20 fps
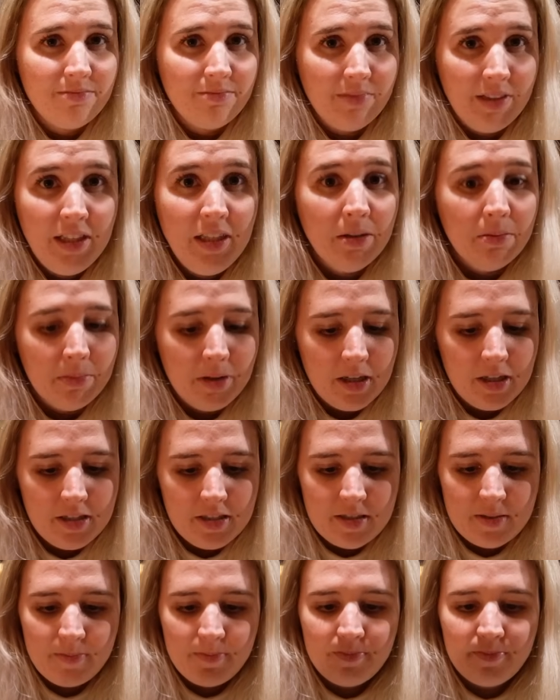
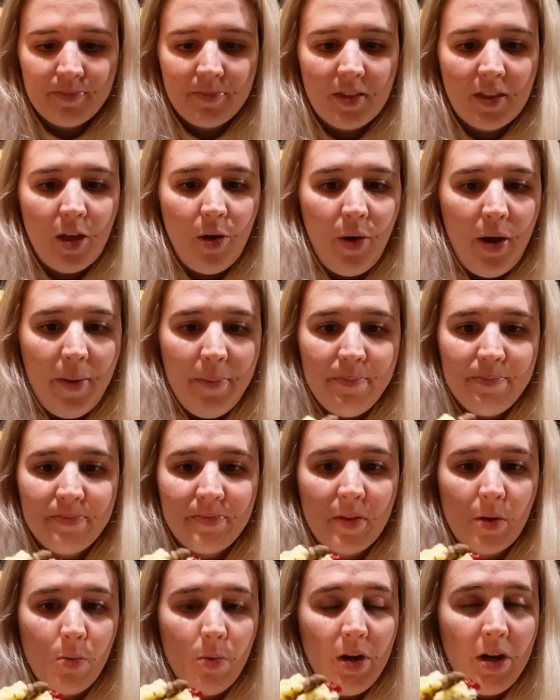lingonberries. Okay,
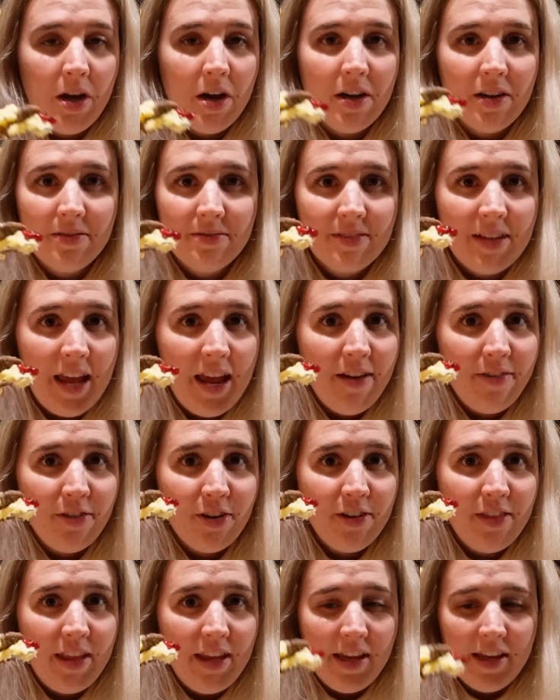we got
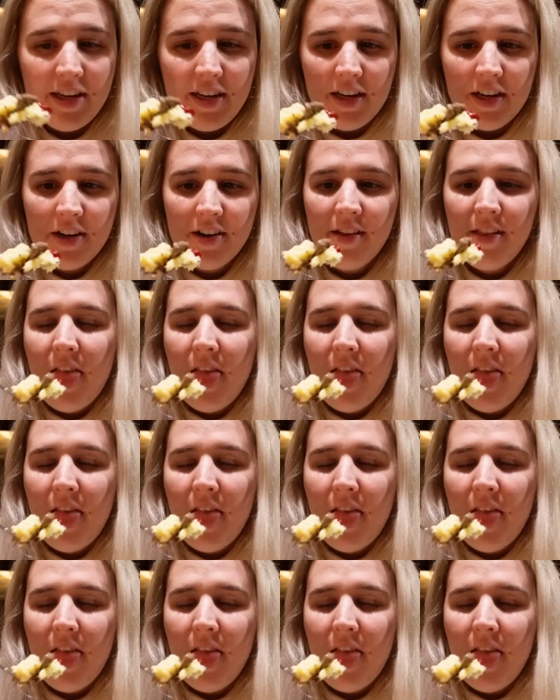everything in here.